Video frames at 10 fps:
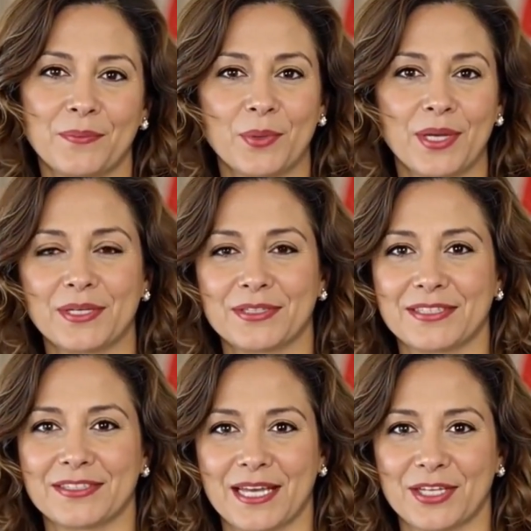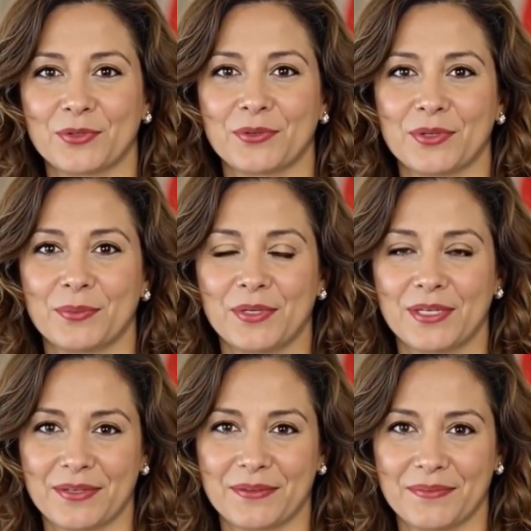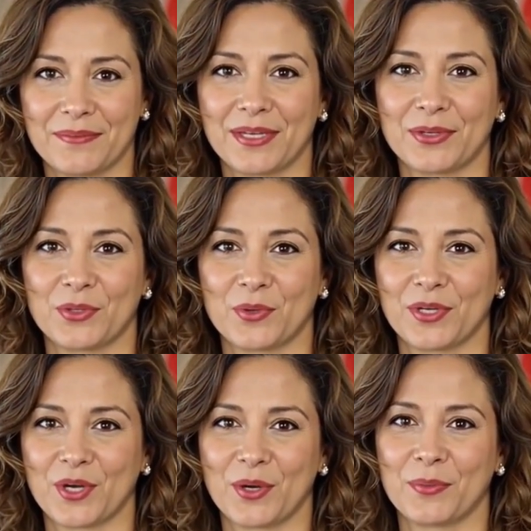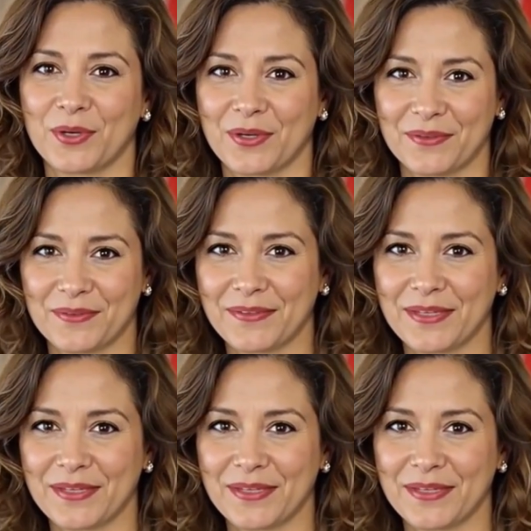Where is the Statue of Liberty? In New York Harbor.